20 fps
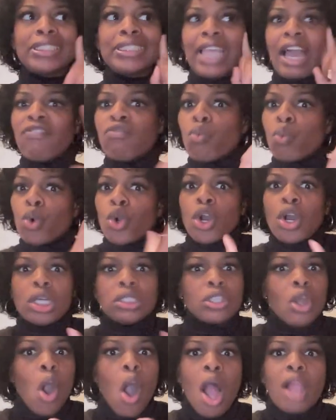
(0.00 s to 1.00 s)
deaf
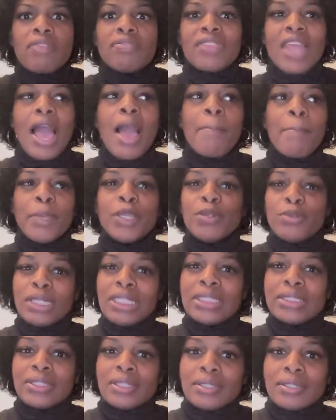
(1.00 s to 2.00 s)
world and all of that, but
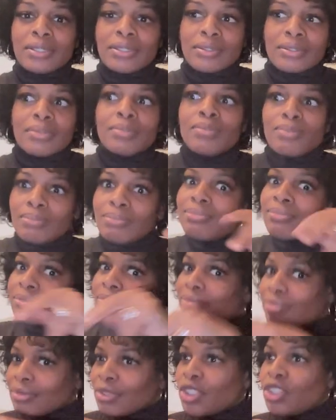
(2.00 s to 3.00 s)

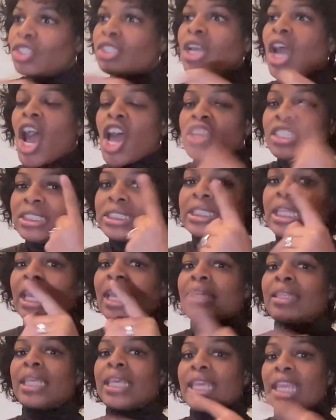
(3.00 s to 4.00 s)
you
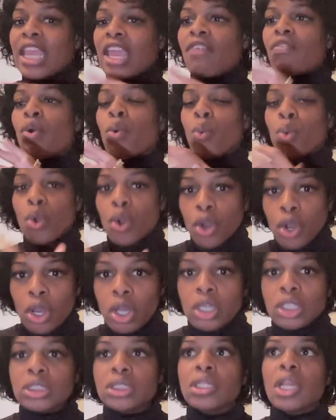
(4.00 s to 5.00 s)
understand the human
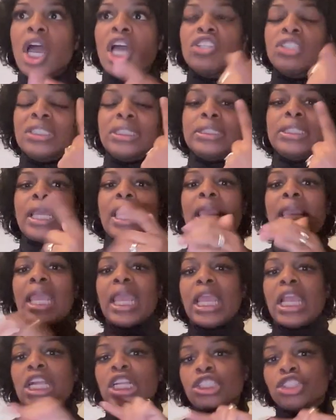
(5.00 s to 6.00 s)
world,
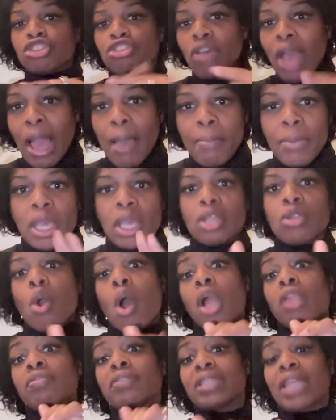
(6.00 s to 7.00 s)
understand English grammar and
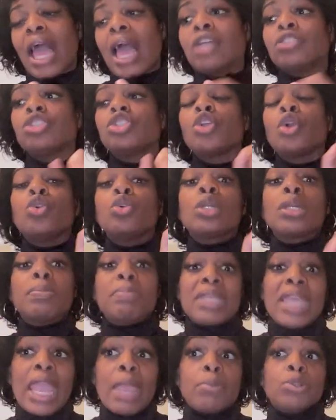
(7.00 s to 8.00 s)
all of that, so you can
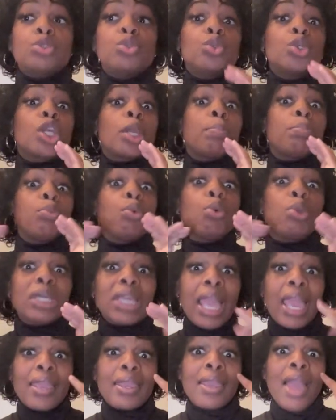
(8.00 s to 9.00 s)
be able to
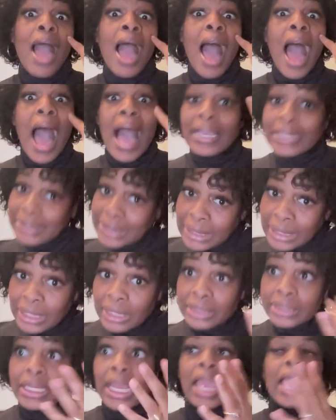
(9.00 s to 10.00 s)
communicate
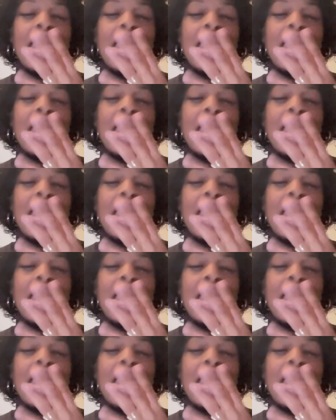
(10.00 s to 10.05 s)
ideas